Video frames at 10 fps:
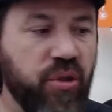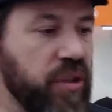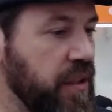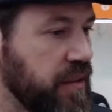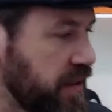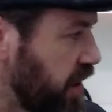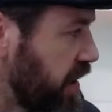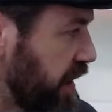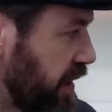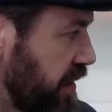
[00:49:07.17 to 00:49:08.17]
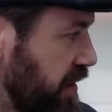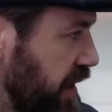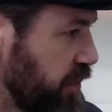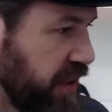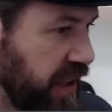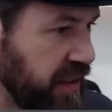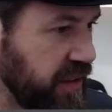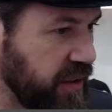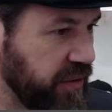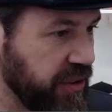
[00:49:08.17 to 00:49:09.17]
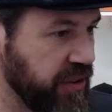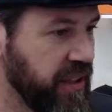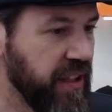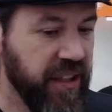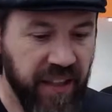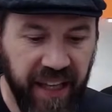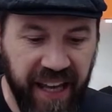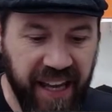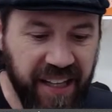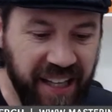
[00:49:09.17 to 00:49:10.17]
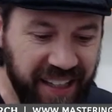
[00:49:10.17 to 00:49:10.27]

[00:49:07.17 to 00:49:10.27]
awesome, sorry, I'm yelling over you. And